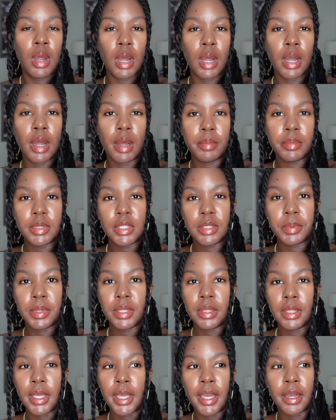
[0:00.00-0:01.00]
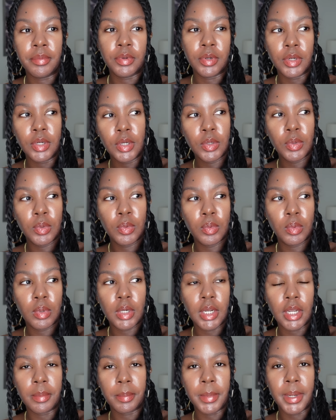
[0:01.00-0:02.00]
um, spend the
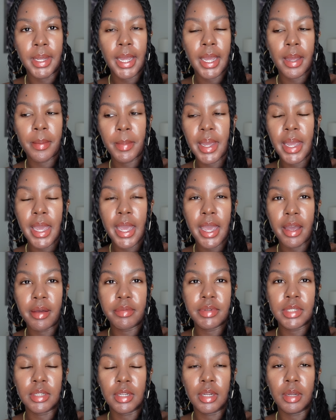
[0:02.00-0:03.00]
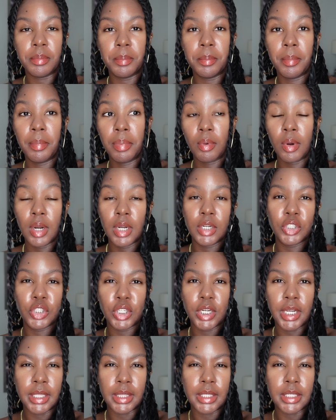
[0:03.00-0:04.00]
afternoon in Miami, have some
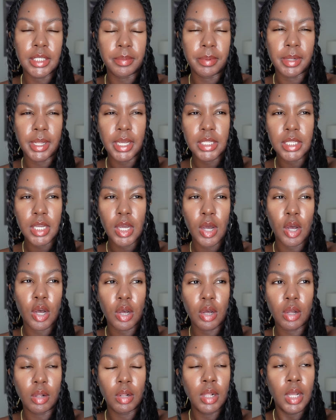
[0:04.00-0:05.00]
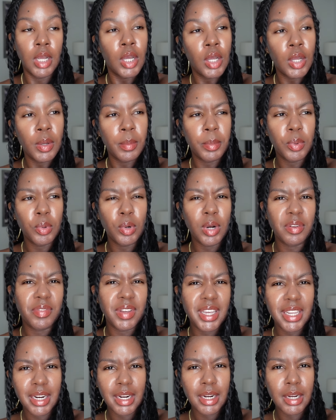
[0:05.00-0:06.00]
brunch at this place called Pura
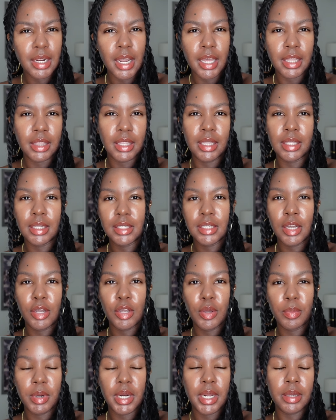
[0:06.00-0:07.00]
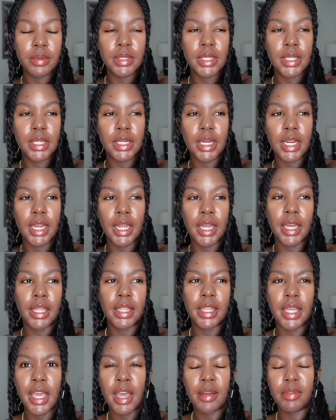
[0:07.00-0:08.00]
Vida, I think that's how you pronounce it.
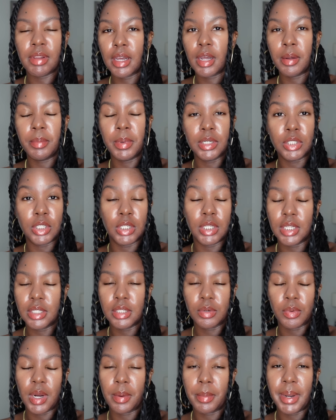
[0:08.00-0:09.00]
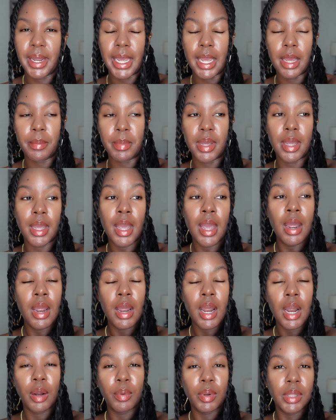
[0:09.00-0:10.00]
And they have like a bunch of these around Miami.
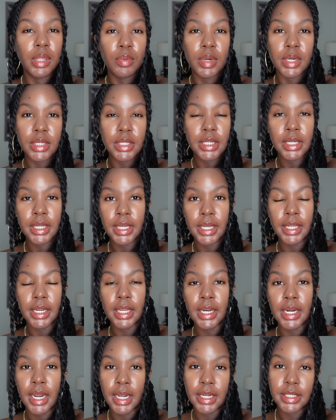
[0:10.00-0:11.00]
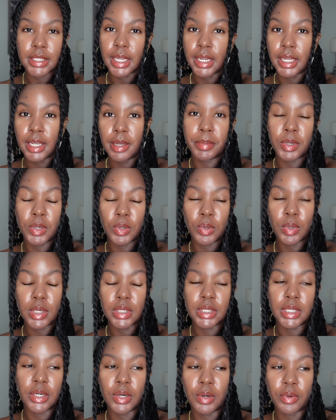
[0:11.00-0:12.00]
I really wanted to get an acai bowl
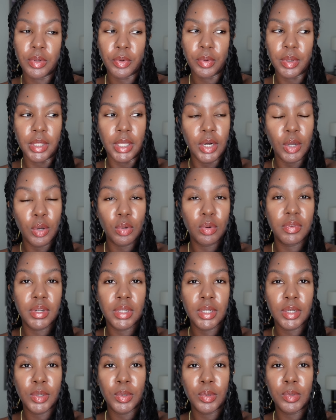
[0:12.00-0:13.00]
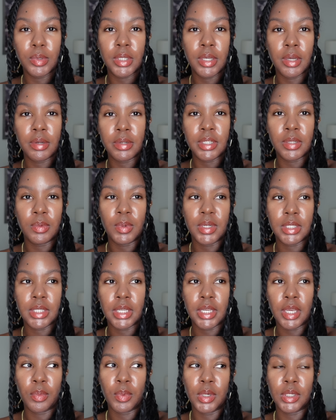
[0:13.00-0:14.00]
because I know they're really known for those. Kelsey wants
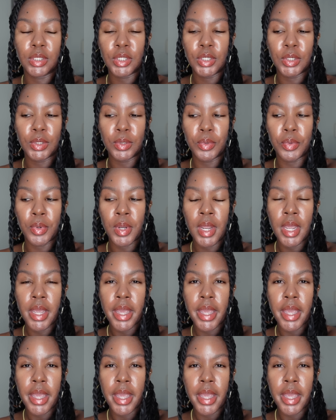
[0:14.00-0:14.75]
to get one too